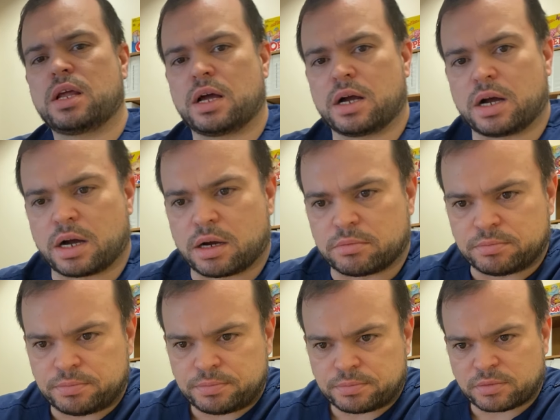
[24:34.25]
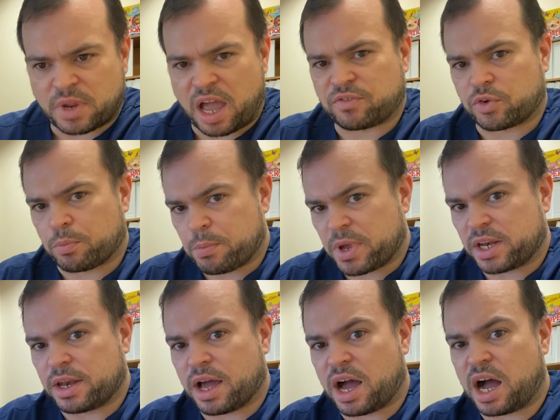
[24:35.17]
after
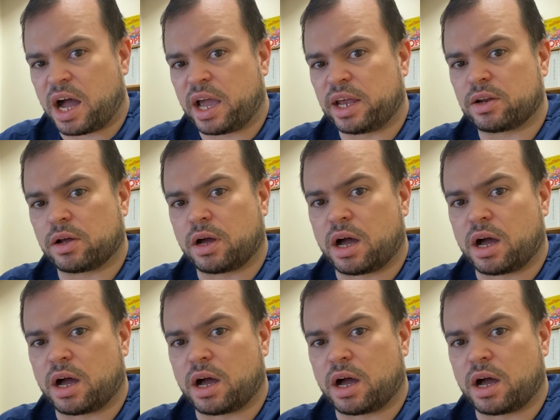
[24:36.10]
midnight.